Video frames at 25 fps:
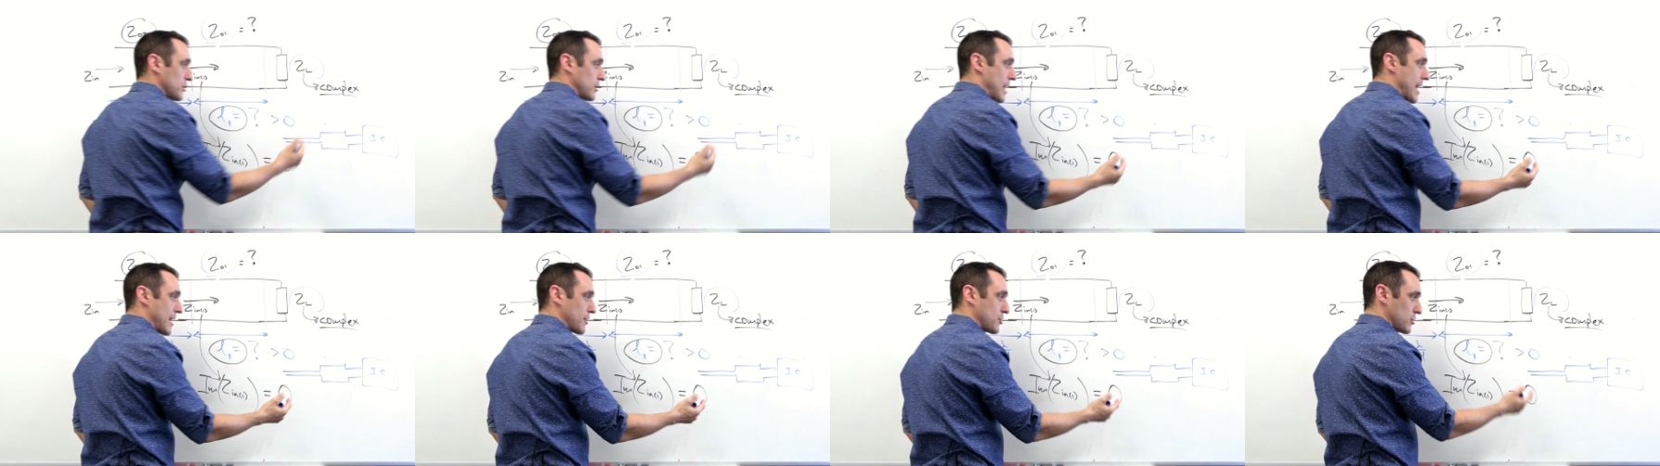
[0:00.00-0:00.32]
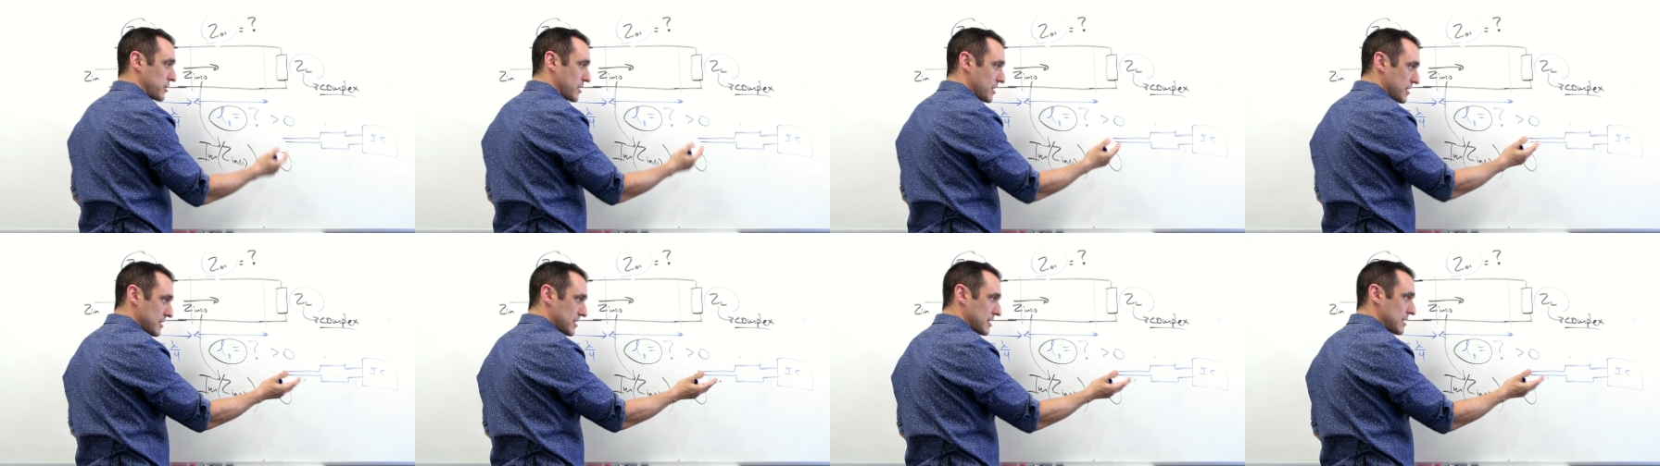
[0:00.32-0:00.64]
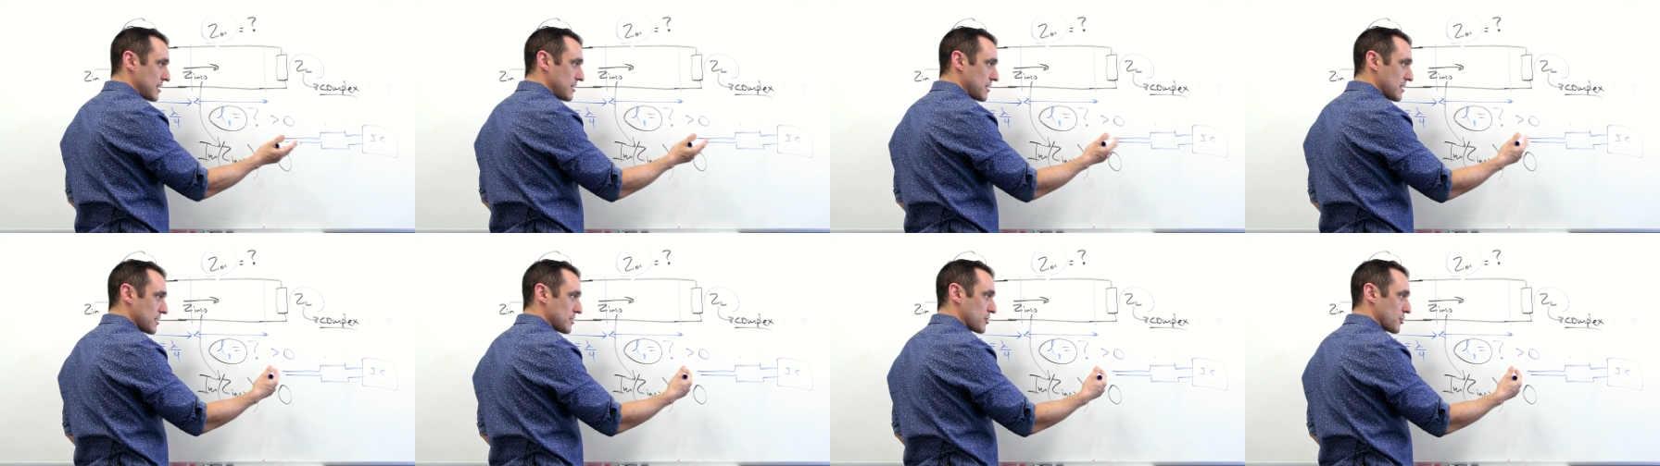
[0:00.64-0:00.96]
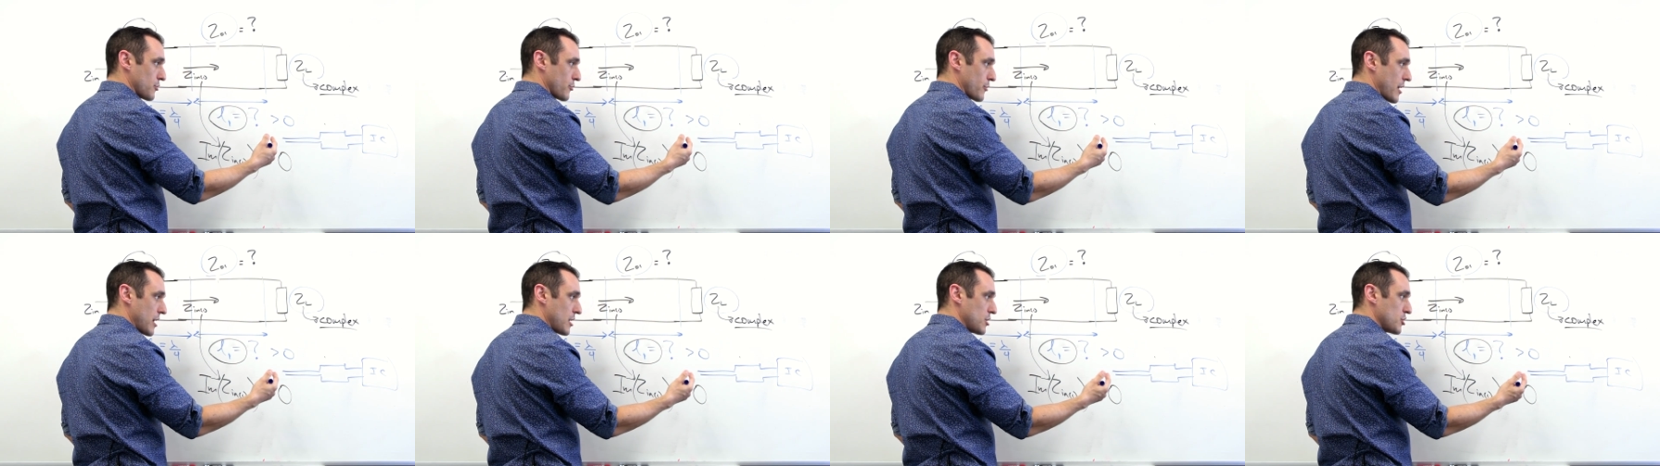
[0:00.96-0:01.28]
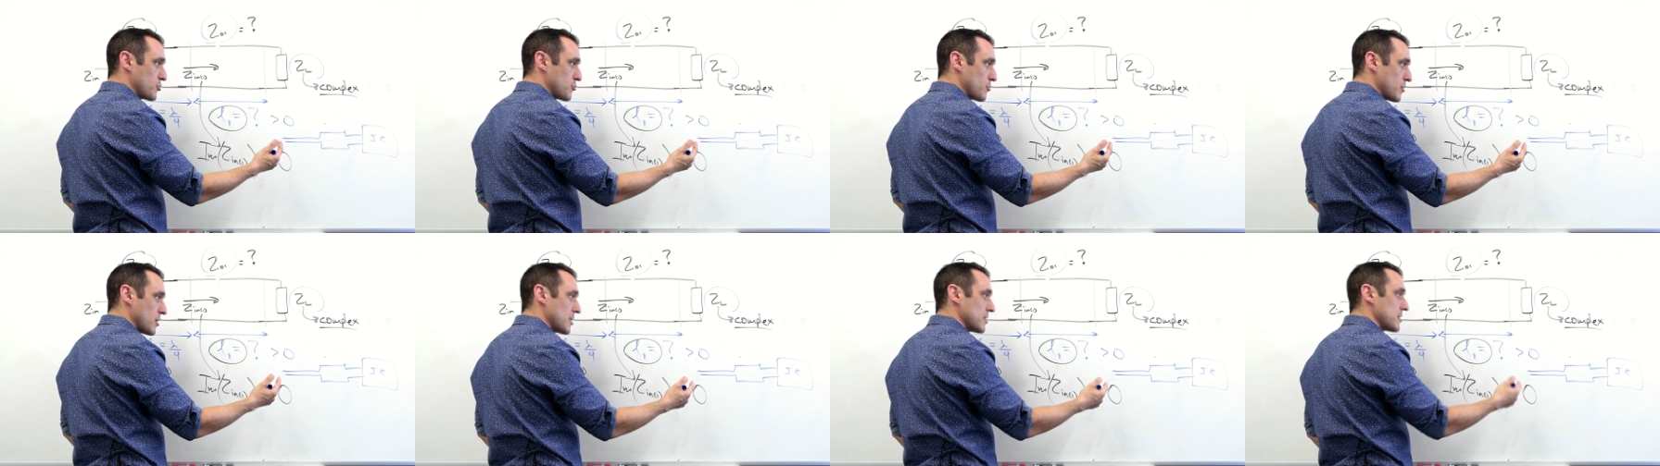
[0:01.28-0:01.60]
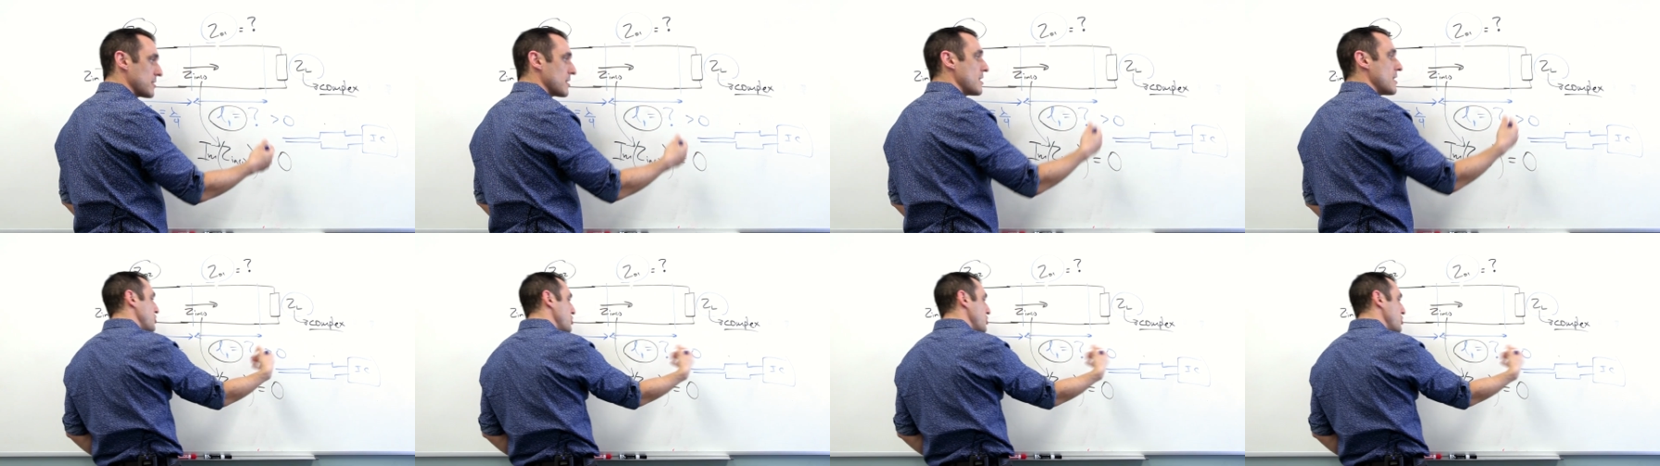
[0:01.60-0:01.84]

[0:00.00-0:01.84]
you'll actually see this arrangement